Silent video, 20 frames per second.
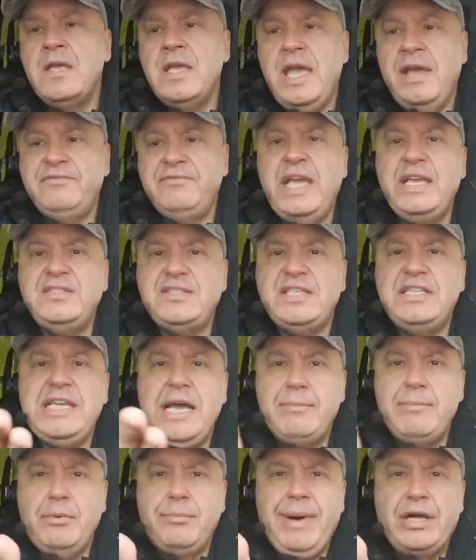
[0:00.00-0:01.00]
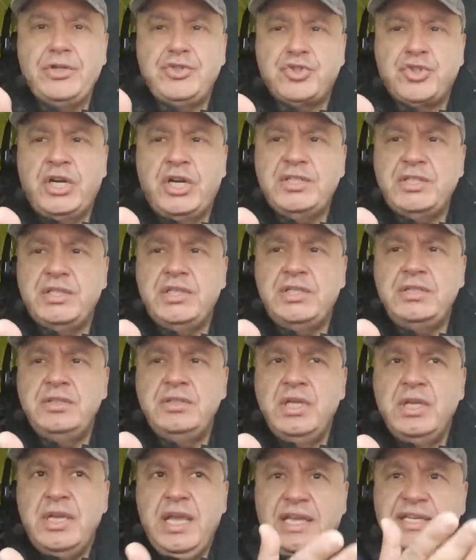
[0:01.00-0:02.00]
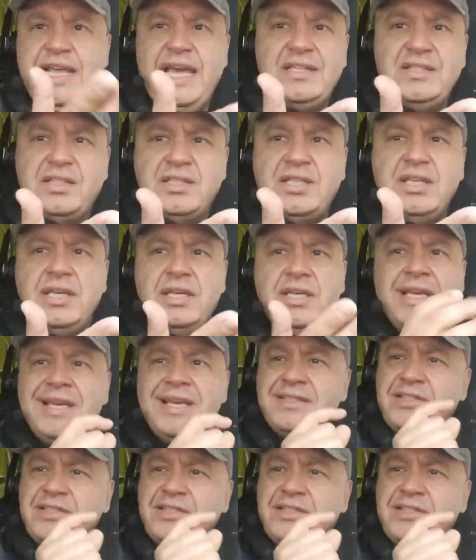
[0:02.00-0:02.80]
if they see I'm about trucking and that's it,